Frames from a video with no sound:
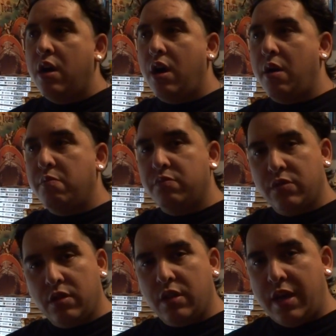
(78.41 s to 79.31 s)

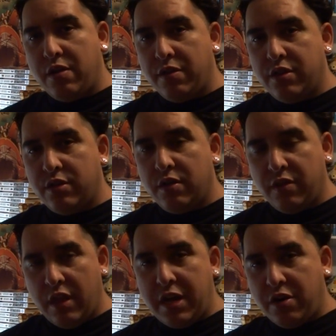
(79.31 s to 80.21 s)

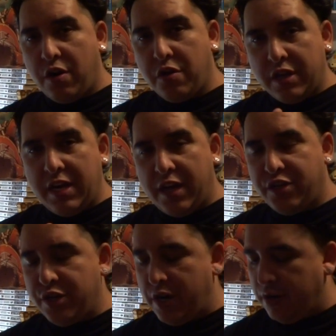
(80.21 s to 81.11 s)
early
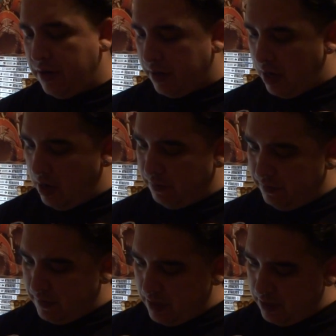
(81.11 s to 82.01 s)
next year, I
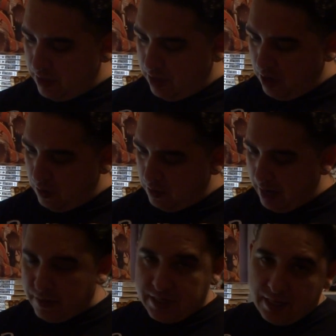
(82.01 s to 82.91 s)

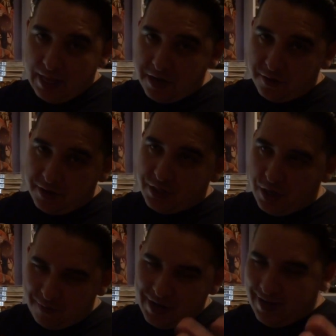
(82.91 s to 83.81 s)
would say later this
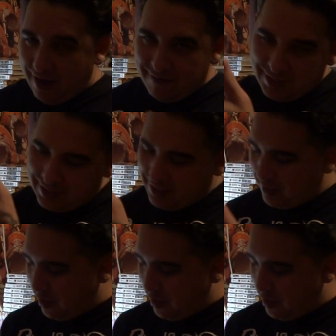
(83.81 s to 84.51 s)
year, but obviously